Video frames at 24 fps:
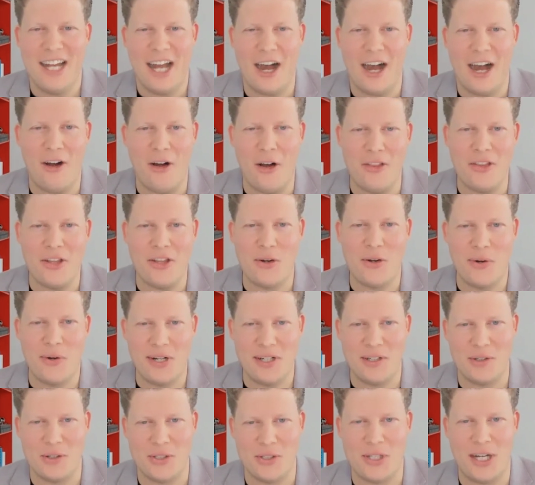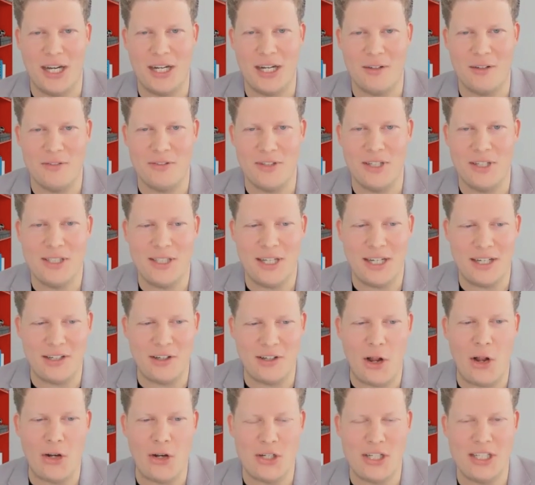are on the critical side of these
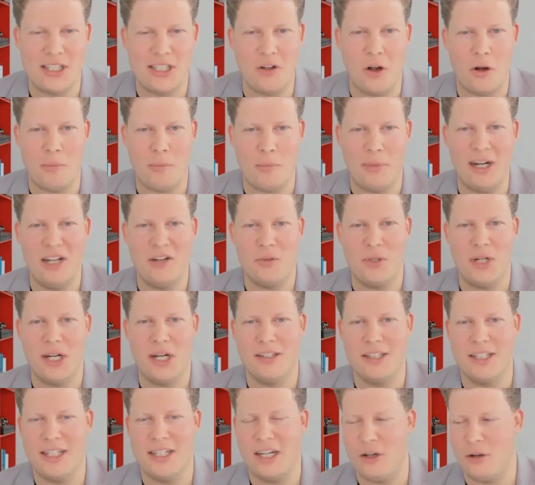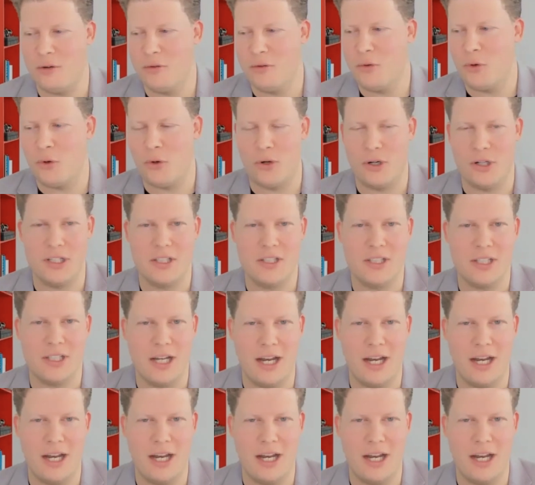technologies, augmented reality can, of course,